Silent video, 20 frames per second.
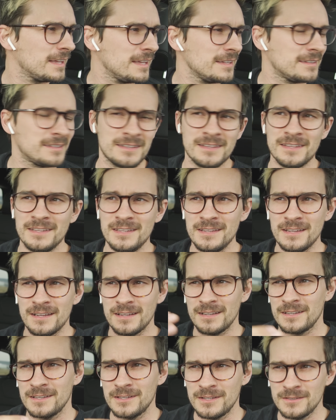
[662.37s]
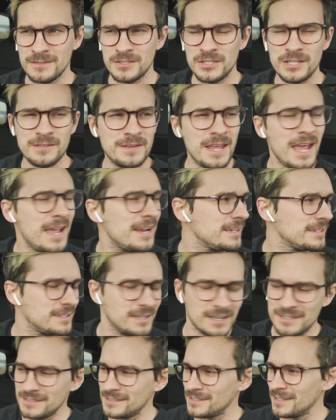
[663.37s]
that the GV80
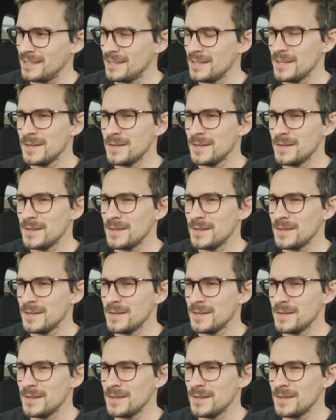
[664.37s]
does,